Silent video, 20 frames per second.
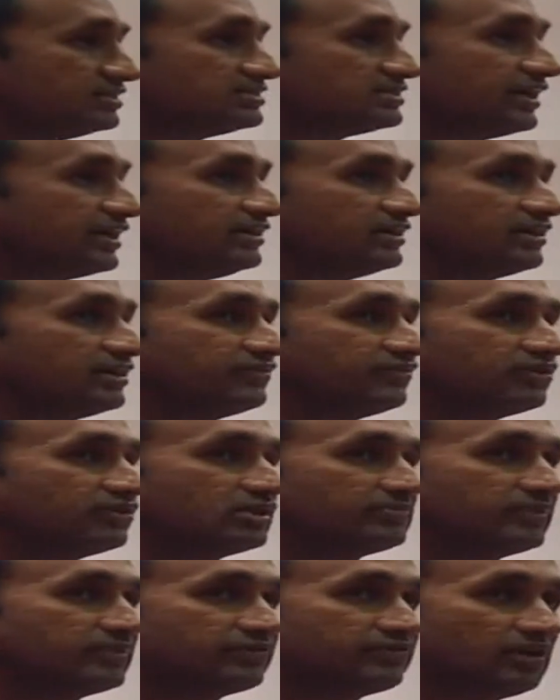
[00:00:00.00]
Center for the
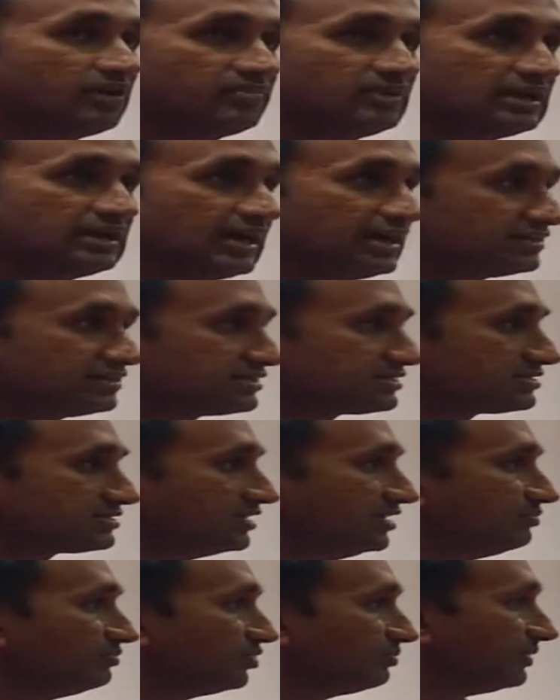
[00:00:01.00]
Performing Arts in
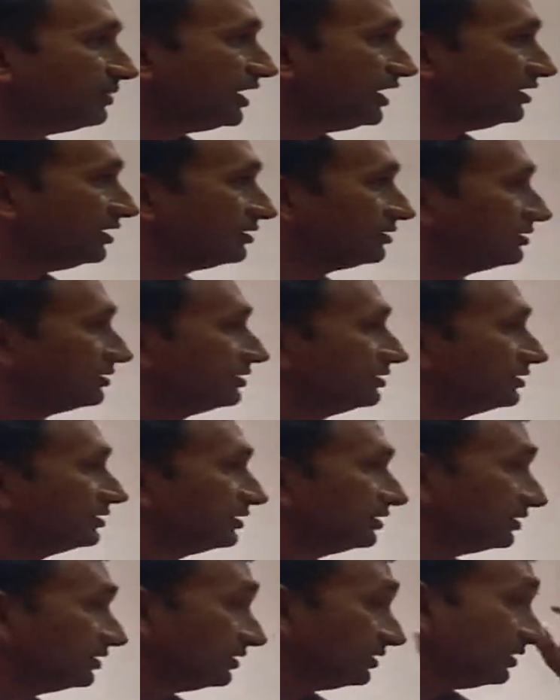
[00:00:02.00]
Mumbai,
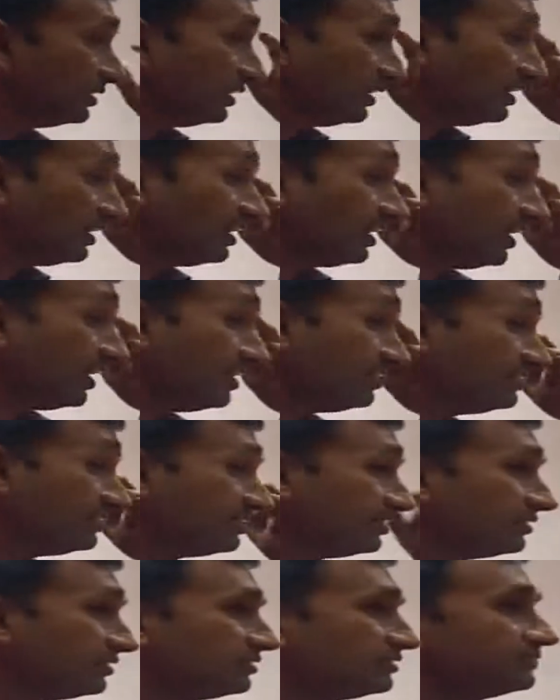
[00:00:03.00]
and
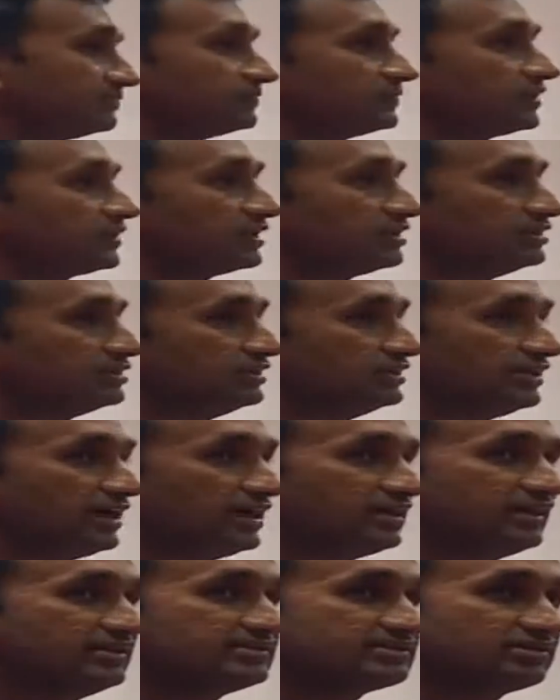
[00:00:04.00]
the Tata
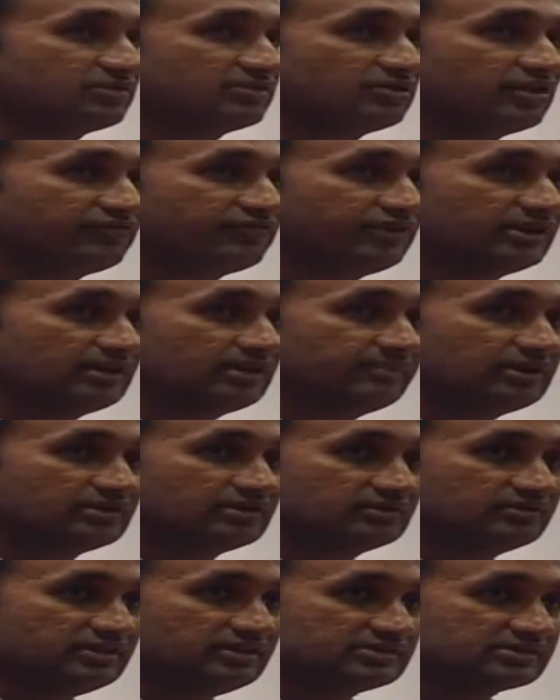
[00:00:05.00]
Institute of Fundamental
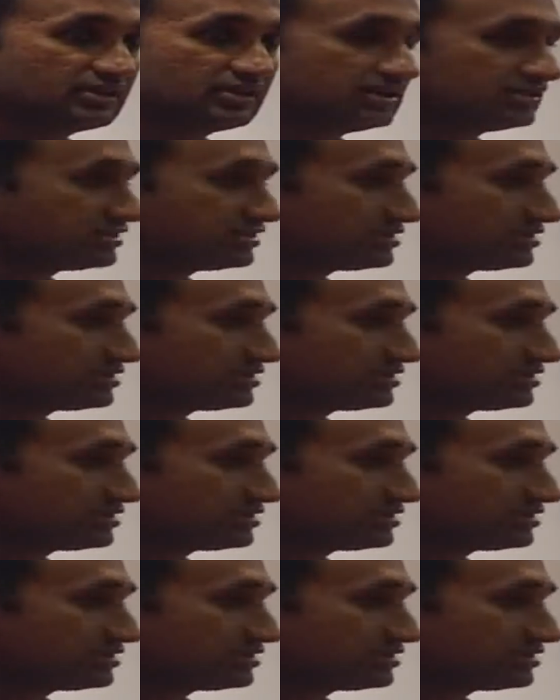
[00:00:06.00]
Research,